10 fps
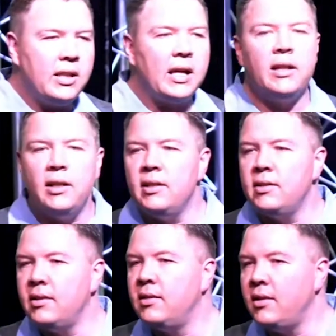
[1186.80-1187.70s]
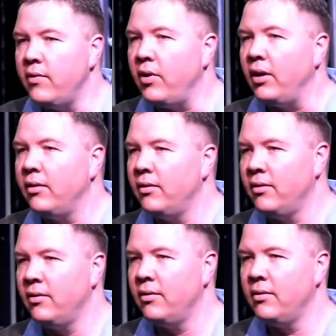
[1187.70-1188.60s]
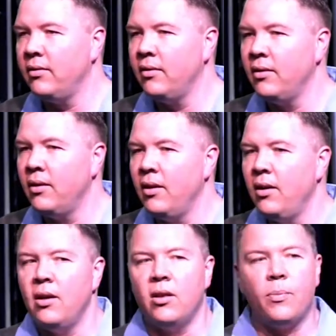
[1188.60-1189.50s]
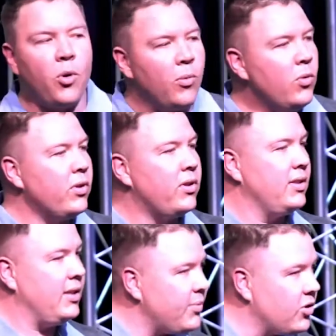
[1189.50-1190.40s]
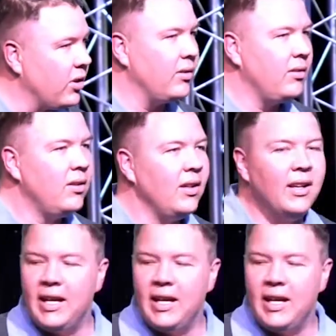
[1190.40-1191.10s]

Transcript: is that it is deceiving. The problem with deception